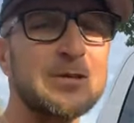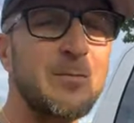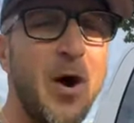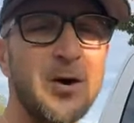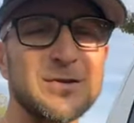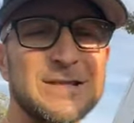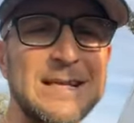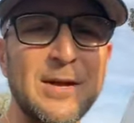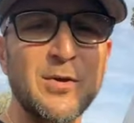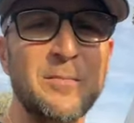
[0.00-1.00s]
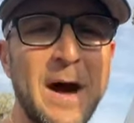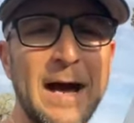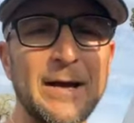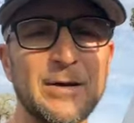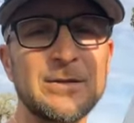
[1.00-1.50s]
Tomorrow, Cinco de
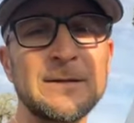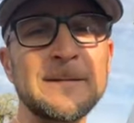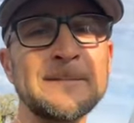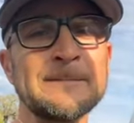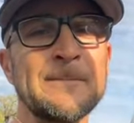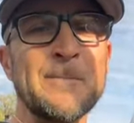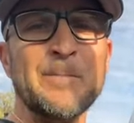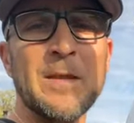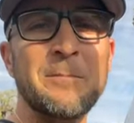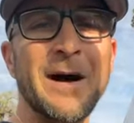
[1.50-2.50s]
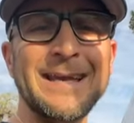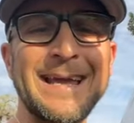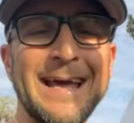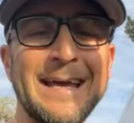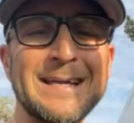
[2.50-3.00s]
Mayo.
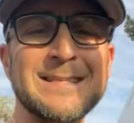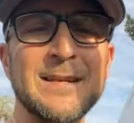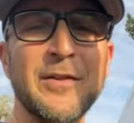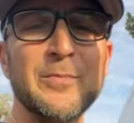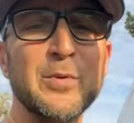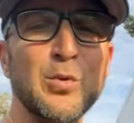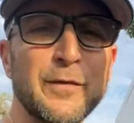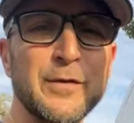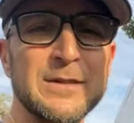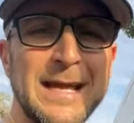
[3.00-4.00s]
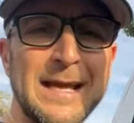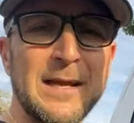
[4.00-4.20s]
Monday is another beautiful